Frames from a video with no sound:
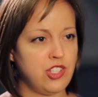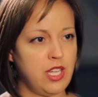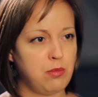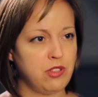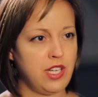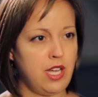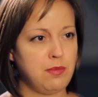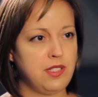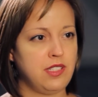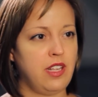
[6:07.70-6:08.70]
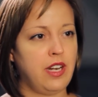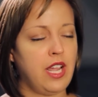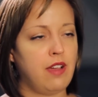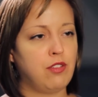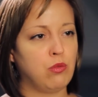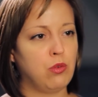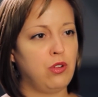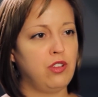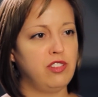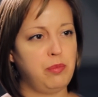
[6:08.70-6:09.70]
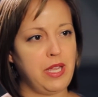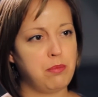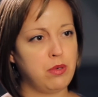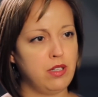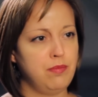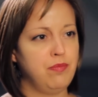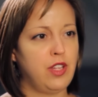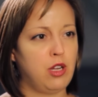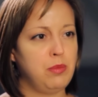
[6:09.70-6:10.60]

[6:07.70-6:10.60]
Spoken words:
tabletops, and I have a roll of paper that